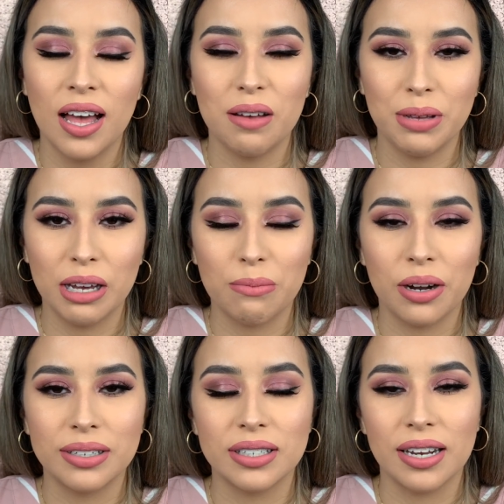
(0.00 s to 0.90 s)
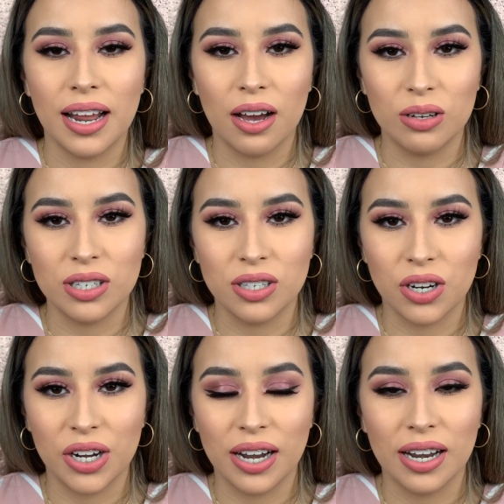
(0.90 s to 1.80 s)
a makeup artist and how he
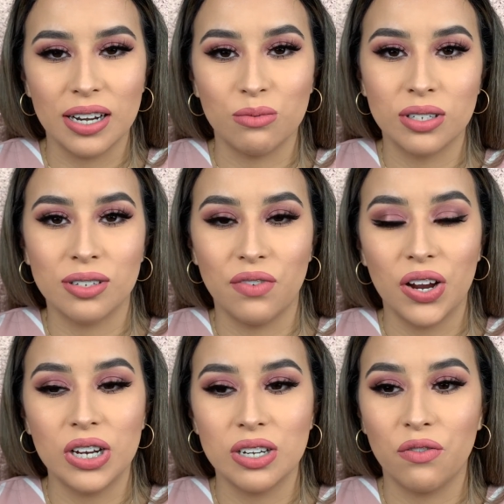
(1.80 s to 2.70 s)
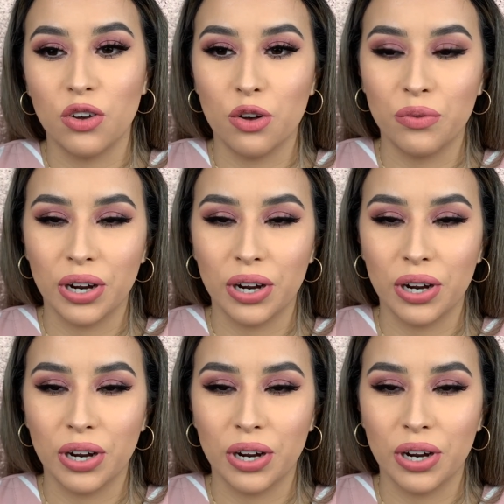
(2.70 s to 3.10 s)
started and it was very difficult